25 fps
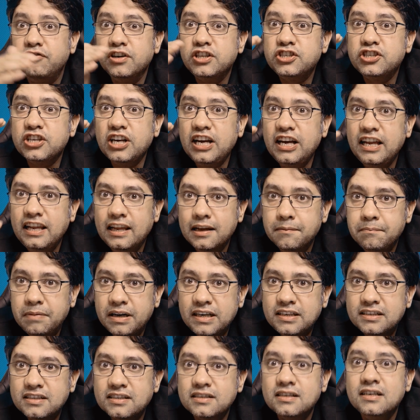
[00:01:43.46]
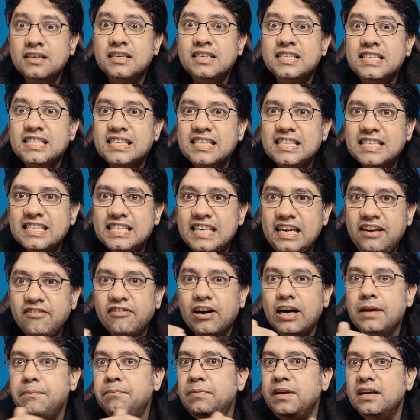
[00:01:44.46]
which inhibits
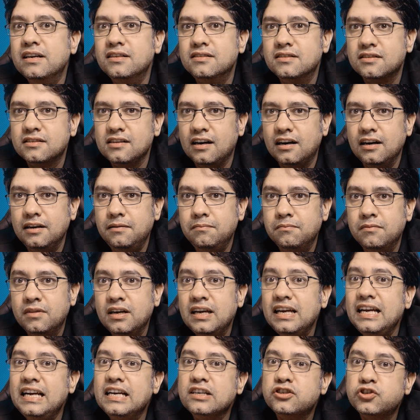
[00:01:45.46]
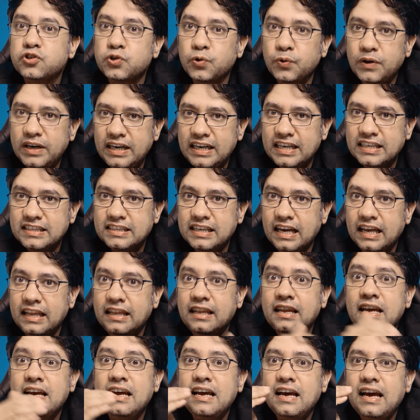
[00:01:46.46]
CYP enzyme, so it is
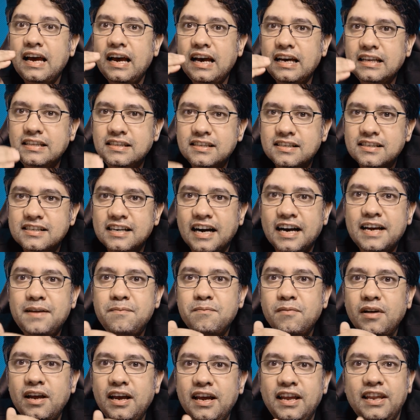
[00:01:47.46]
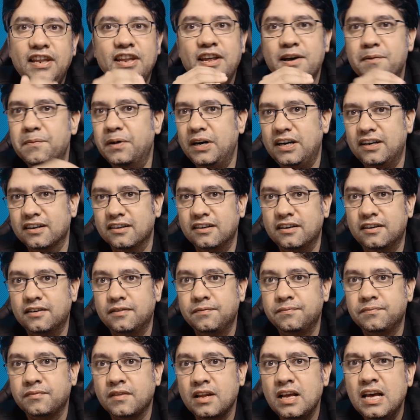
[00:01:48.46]
an enzyme inhibitor.
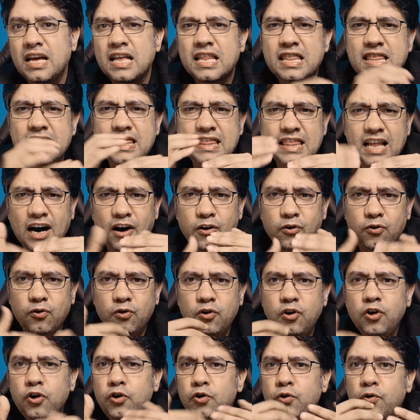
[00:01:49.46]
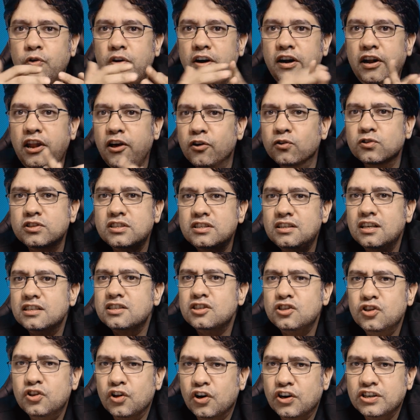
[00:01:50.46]
Now, to reduce
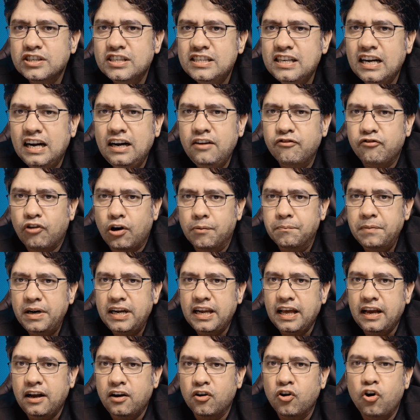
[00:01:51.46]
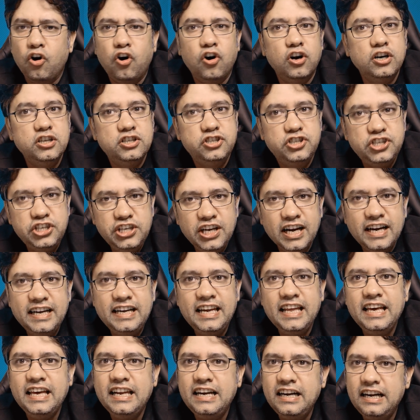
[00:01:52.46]
this nausea and vomiting or
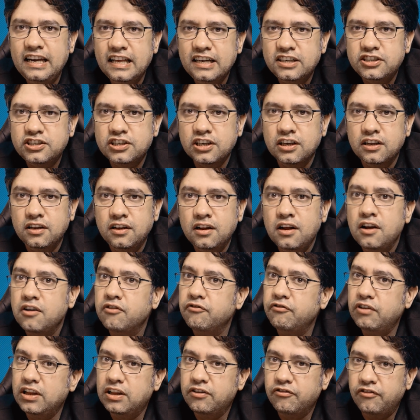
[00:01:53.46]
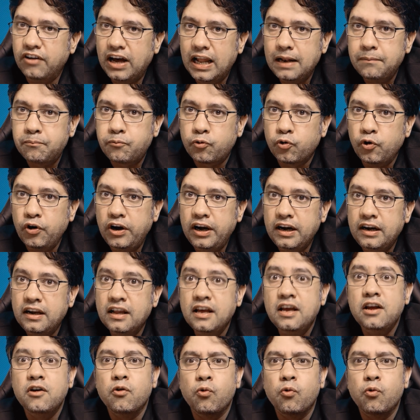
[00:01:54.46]
GIT irritation with Valproate,